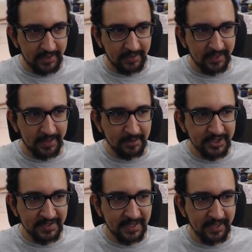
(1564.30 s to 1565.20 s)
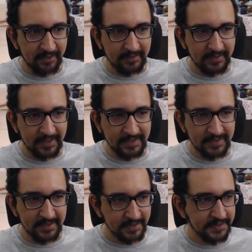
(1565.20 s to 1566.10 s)
image is here.
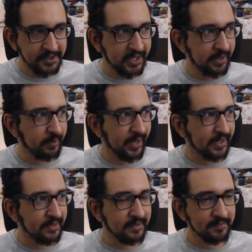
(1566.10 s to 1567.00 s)
It's generated.